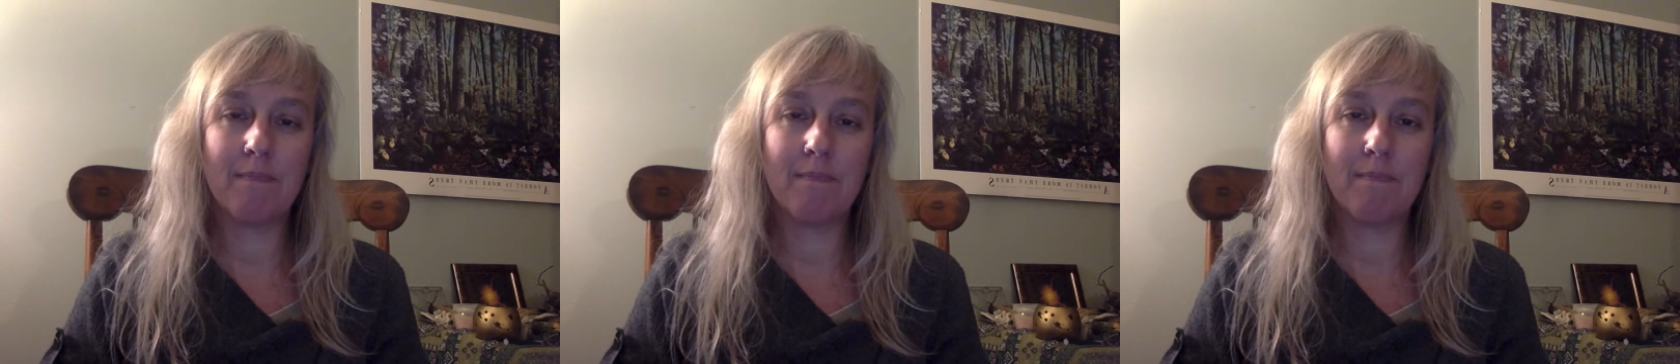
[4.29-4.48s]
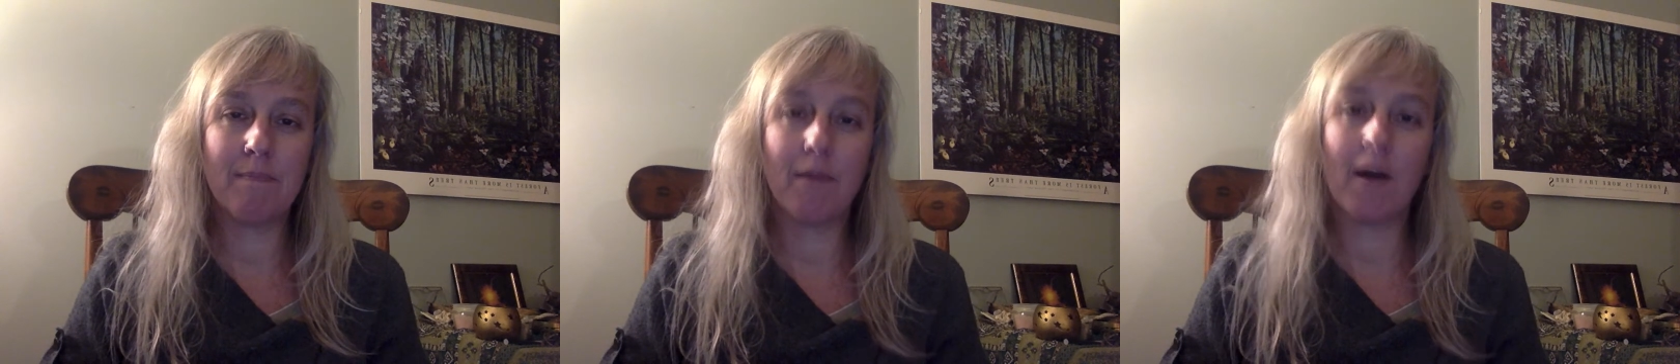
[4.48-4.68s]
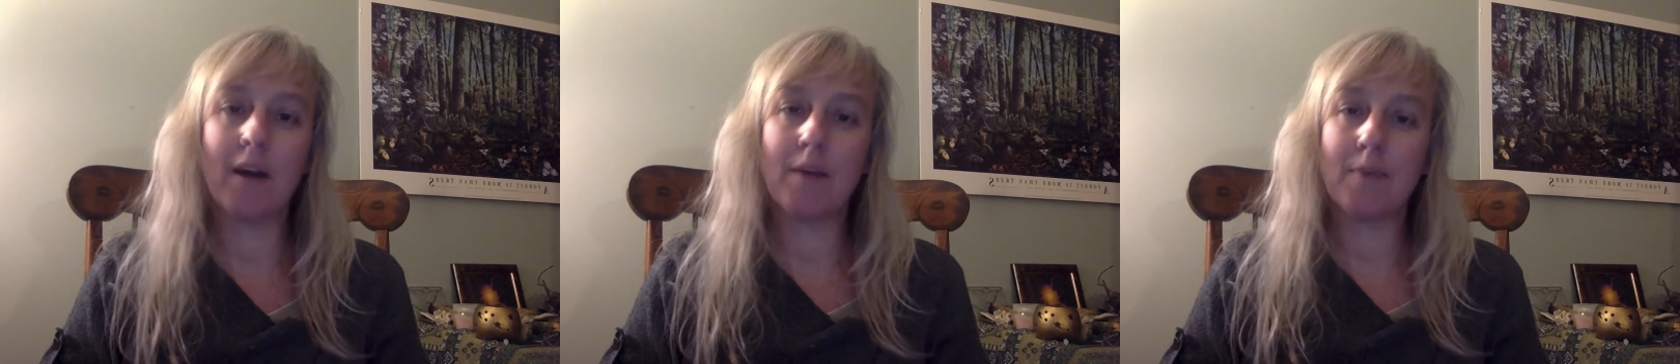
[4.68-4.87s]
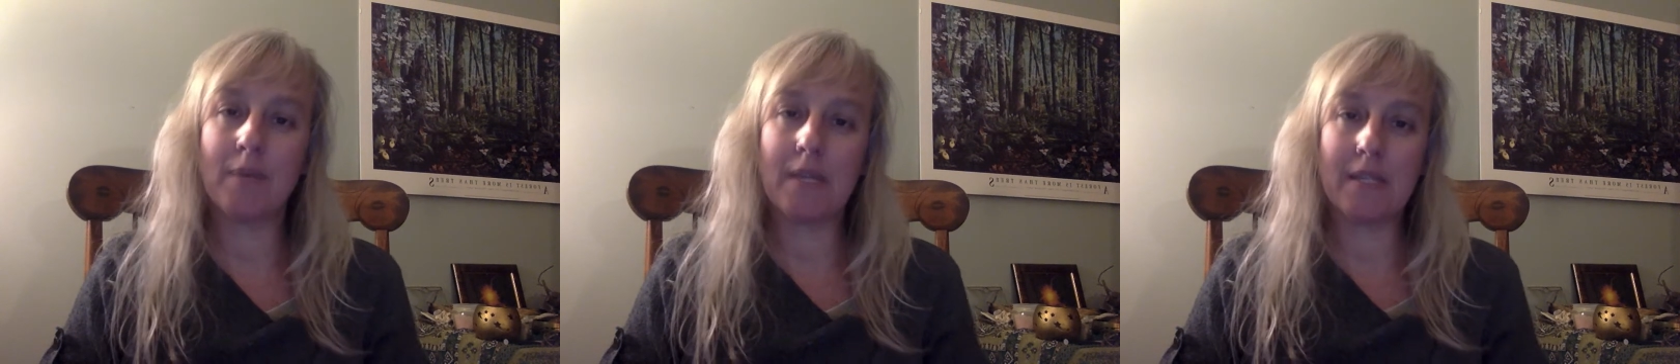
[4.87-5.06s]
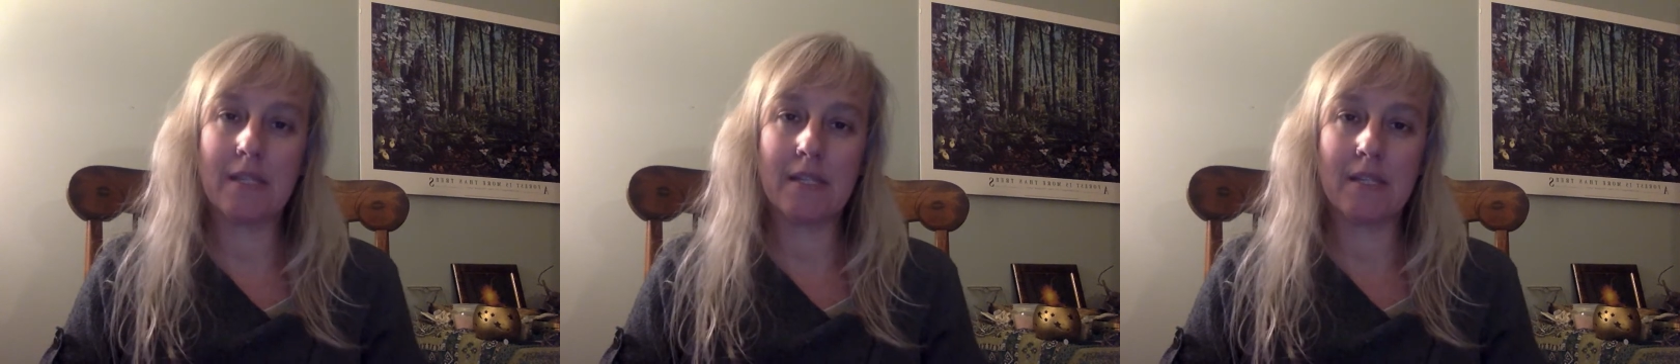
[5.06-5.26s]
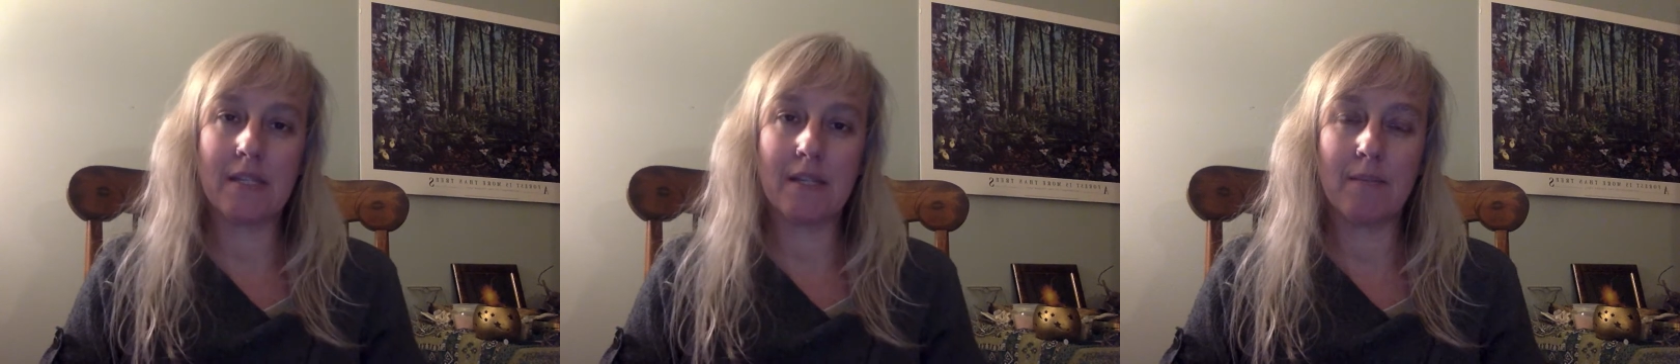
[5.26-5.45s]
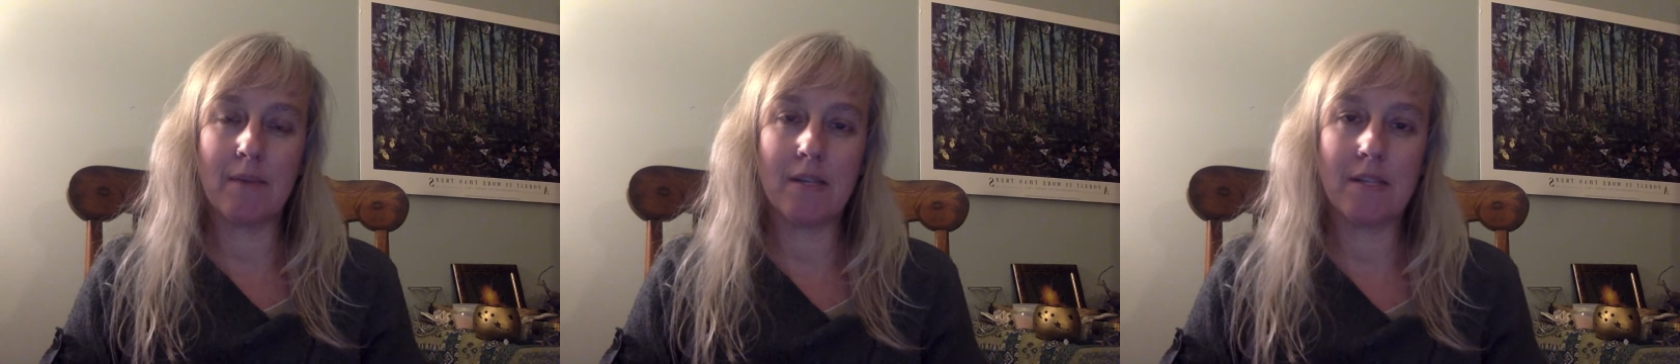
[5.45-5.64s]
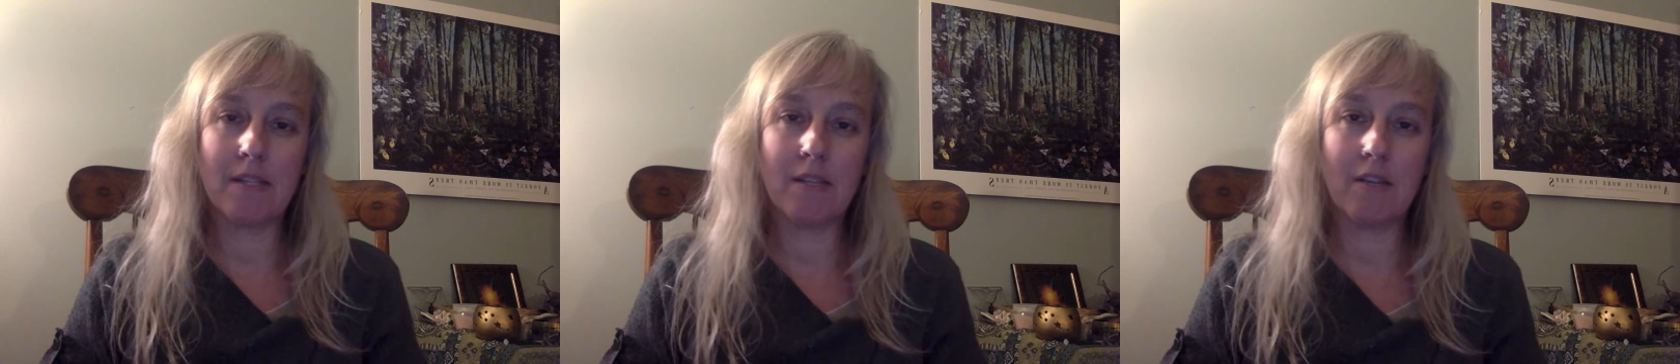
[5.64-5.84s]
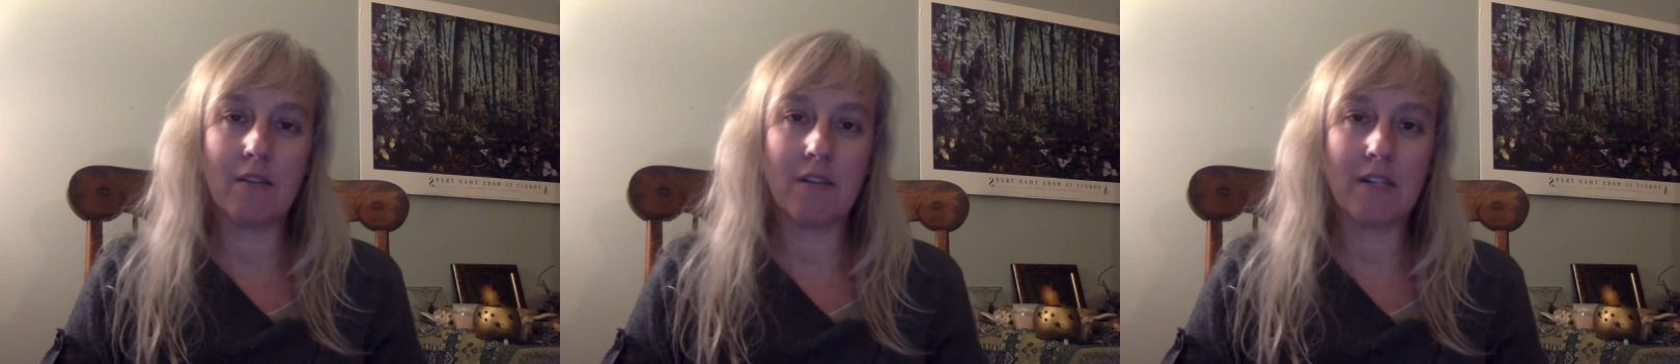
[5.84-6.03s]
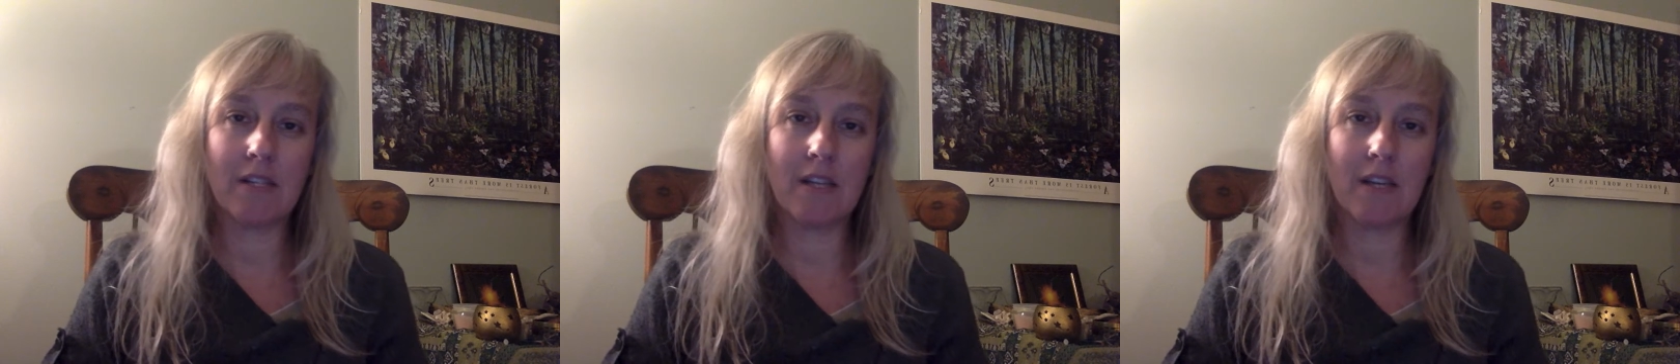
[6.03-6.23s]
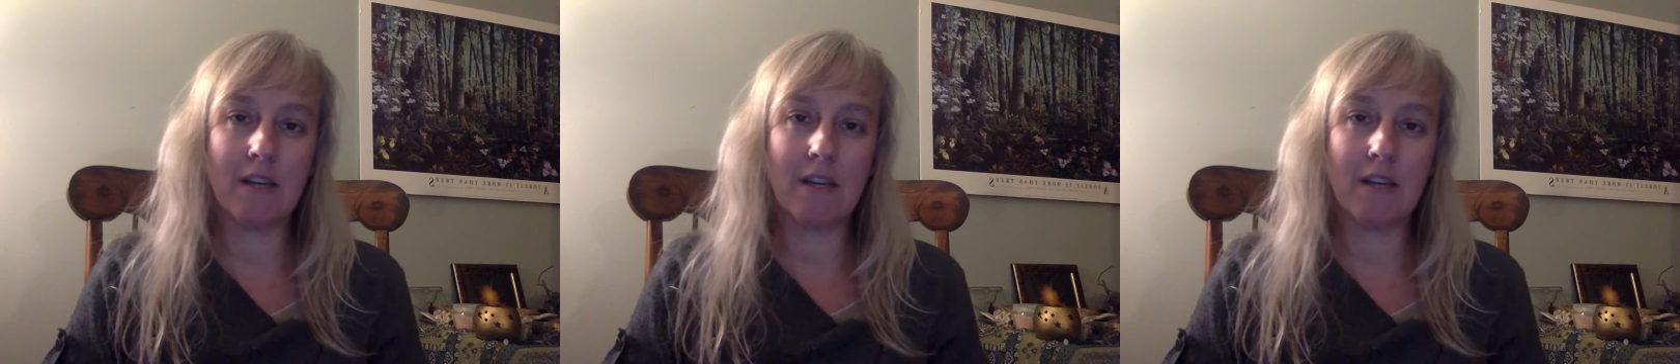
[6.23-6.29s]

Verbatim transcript: blog pieces in my series